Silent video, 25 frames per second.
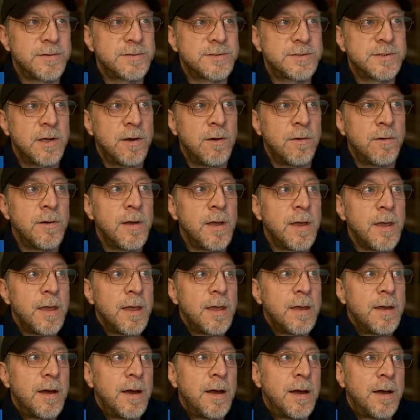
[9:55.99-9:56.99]
So
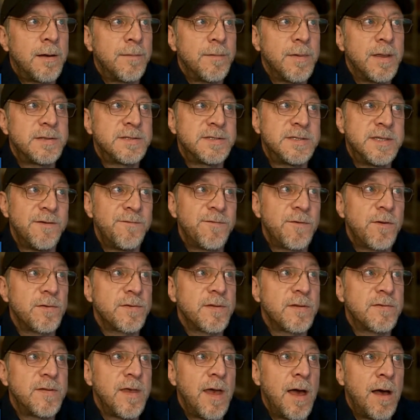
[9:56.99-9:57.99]
it's difficult
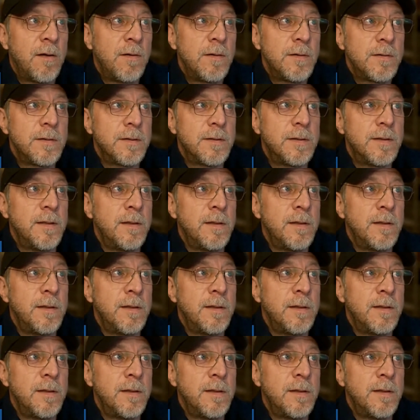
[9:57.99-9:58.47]
to tell.